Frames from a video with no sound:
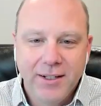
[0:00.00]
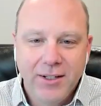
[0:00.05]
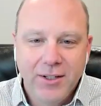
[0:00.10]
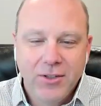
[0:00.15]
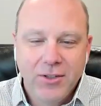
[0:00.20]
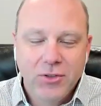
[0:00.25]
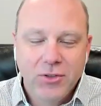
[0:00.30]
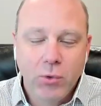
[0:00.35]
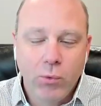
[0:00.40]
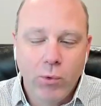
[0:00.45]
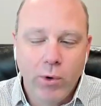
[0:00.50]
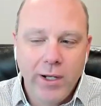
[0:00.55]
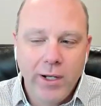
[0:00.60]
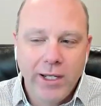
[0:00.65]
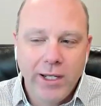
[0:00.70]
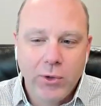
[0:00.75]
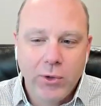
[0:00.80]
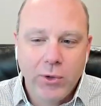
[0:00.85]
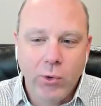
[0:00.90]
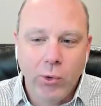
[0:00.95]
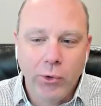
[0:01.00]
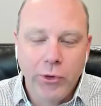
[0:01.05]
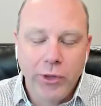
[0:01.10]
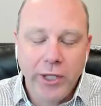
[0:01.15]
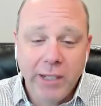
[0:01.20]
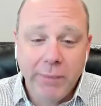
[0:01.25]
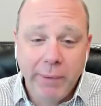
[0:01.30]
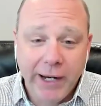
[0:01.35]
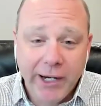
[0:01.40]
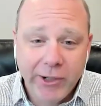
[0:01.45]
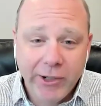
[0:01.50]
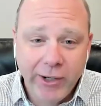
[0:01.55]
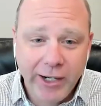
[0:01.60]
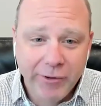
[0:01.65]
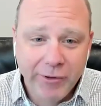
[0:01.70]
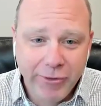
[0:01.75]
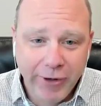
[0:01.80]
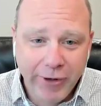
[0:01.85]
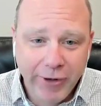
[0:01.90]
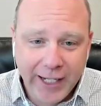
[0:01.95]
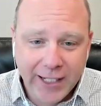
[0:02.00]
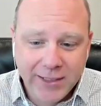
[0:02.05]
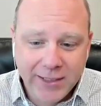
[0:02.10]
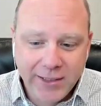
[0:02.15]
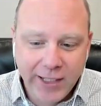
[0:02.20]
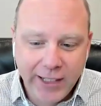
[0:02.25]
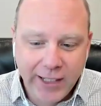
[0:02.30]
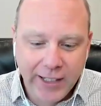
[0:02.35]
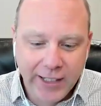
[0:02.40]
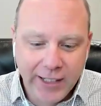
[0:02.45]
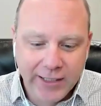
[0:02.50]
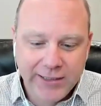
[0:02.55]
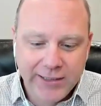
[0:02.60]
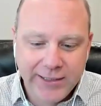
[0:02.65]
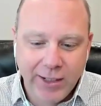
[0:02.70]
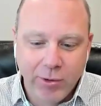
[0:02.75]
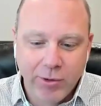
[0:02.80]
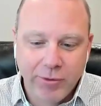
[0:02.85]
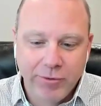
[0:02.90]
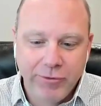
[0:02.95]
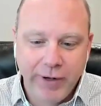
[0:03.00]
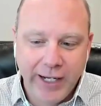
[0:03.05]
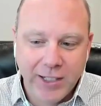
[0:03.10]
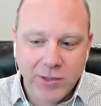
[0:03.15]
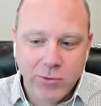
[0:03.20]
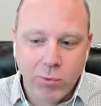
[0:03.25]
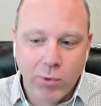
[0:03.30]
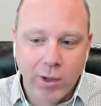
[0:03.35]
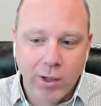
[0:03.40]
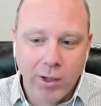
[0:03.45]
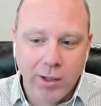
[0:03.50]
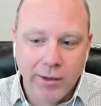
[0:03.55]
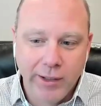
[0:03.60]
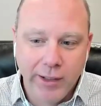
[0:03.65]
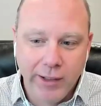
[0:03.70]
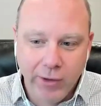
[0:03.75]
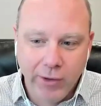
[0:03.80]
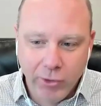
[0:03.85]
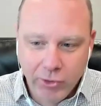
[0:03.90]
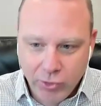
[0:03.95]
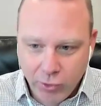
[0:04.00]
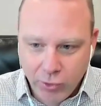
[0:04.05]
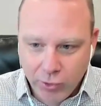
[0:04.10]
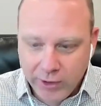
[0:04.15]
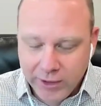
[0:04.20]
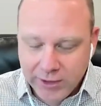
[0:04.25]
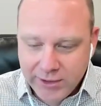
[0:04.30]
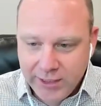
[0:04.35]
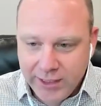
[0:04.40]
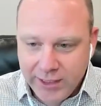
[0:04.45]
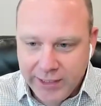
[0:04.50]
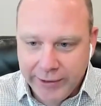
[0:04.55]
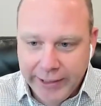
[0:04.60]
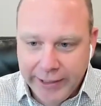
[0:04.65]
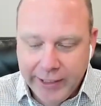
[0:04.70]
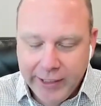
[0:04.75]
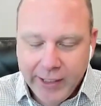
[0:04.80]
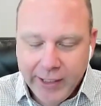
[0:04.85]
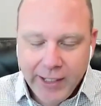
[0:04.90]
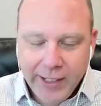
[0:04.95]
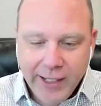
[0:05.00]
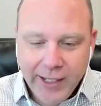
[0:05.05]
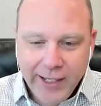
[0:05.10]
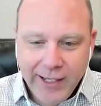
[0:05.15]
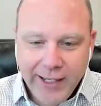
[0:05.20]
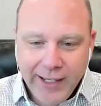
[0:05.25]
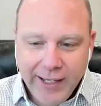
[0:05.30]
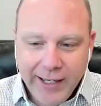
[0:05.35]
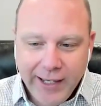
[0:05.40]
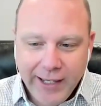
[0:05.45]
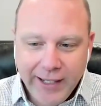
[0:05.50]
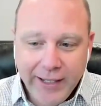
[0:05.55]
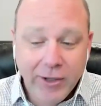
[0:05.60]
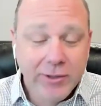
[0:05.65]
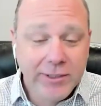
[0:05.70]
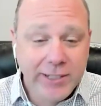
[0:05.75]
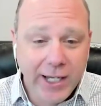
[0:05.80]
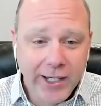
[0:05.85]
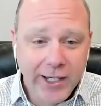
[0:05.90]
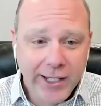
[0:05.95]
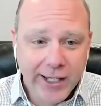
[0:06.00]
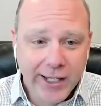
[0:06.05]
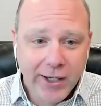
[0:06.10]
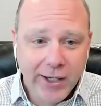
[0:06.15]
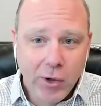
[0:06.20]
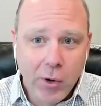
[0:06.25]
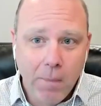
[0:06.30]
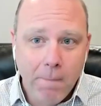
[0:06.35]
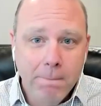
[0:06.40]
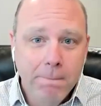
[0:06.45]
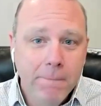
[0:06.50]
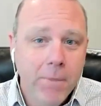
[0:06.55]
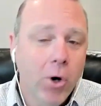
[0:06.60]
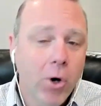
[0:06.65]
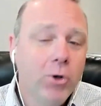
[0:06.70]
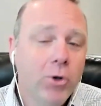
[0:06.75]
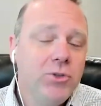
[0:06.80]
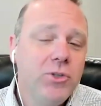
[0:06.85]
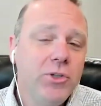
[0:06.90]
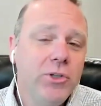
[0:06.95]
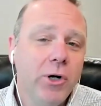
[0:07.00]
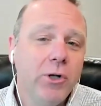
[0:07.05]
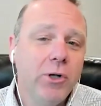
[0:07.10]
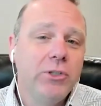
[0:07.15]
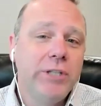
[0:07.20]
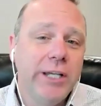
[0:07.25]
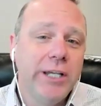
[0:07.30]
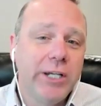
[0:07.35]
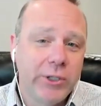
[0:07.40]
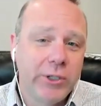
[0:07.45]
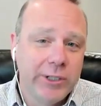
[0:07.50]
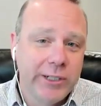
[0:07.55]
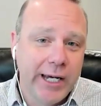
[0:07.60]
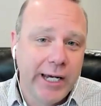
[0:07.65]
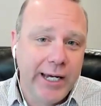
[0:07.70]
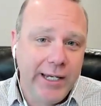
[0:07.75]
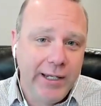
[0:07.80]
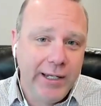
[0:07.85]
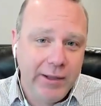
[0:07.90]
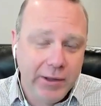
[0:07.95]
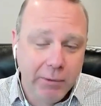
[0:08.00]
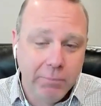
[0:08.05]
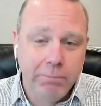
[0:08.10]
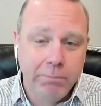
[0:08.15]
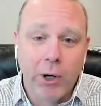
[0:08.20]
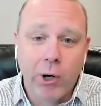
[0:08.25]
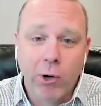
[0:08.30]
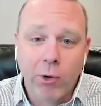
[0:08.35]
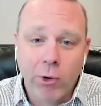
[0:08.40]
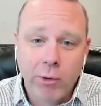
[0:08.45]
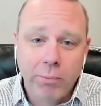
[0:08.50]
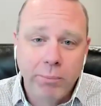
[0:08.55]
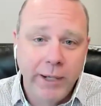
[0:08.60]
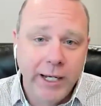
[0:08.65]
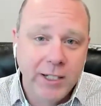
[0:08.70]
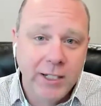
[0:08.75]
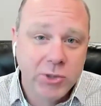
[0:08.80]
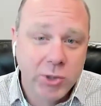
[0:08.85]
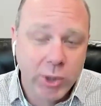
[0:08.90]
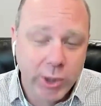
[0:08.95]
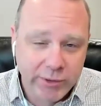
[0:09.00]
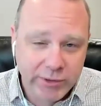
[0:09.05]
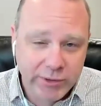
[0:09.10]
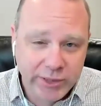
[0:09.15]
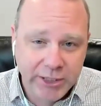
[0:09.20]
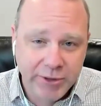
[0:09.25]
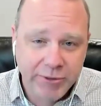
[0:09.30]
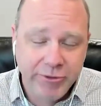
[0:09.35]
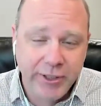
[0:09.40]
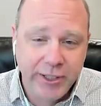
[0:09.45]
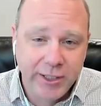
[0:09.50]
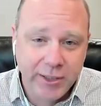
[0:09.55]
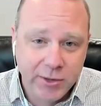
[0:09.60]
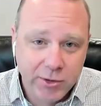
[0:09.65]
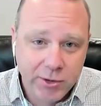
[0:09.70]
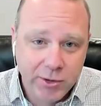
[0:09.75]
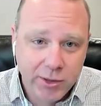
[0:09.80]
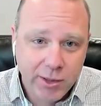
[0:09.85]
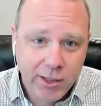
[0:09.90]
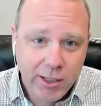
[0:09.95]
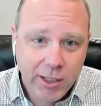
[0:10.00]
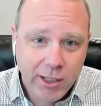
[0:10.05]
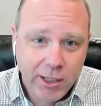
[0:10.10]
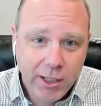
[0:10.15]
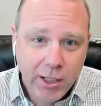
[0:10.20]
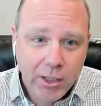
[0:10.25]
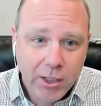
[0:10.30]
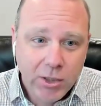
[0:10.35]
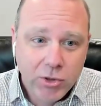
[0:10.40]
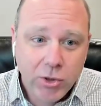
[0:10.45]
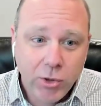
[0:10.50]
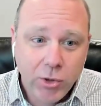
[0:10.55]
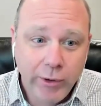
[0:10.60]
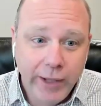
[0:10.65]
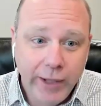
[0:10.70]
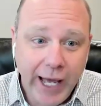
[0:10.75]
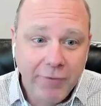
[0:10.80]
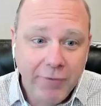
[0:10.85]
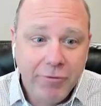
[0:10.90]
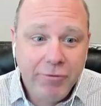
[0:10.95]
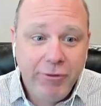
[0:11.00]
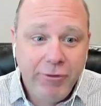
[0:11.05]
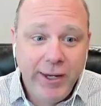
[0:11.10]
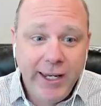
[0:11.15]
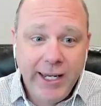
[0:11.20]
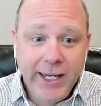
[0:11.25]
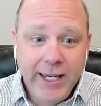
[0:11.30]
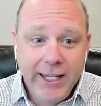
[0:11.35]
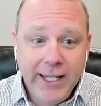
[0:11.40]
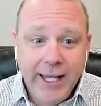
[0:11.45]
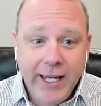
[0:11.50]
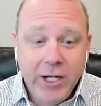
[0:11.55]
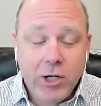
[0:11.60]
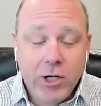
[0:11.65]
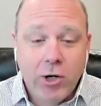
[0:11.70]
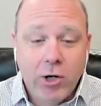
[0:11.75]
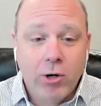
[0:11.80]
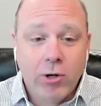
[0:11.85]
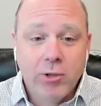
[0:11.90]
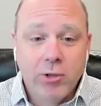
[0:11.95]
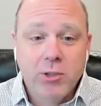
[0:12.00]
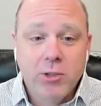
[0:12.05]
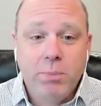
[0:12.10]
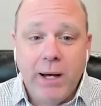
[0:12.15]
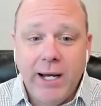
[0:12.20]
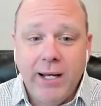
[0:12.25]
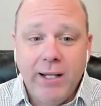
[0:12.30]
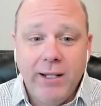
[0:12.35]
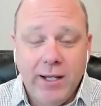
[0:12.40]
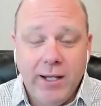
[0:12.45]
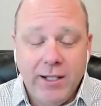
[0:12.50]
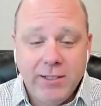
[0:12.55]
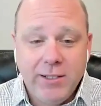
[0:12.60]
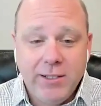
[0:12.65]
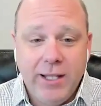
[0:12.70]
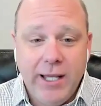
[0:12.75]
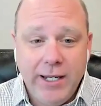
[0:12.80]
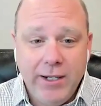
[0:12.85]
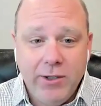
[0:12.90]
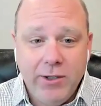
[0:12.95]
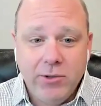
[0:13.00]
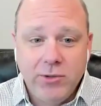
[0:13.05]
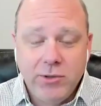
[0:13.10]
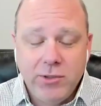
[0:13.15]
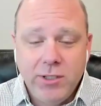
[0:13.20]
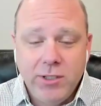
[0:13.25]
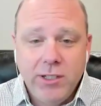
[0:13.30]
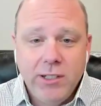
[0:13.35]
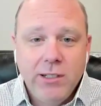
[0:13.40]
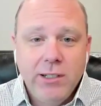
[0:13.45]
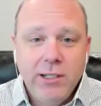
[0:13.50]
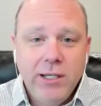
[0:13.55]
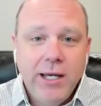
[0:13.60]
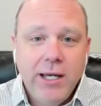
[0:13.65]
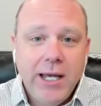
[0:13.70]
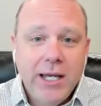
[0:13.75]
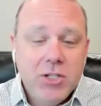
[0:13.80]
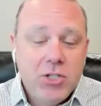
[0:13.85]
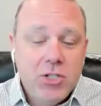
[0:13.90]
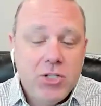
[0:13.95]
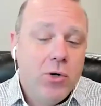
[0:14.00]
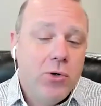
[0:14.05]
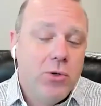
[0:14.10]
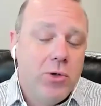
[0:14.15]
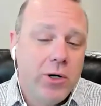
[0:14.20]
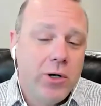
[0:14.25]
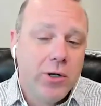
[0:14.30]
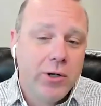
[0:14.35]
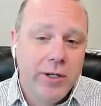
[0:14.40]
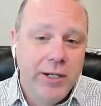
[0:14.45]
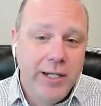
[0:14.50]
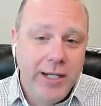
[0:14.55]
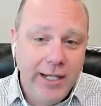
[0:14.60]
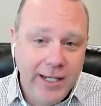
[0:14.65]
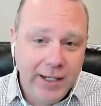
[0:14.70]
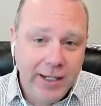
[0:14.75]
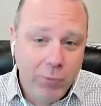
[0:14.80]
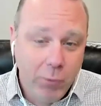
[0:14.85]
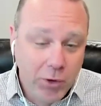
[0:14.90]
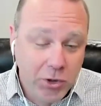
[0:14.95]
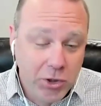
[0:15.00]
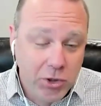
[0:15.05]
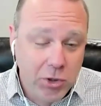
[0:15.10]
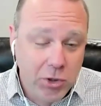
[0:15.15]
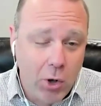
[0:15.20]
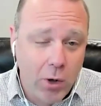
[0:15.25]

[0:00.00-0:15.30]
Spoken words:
So one of the cool things about creative financing and the seller finance world, and those who are listening, they'll tell you most of the notes they create, the borrower pays servicing fees. So that fee that incurs by us lenders is no longer needed, which is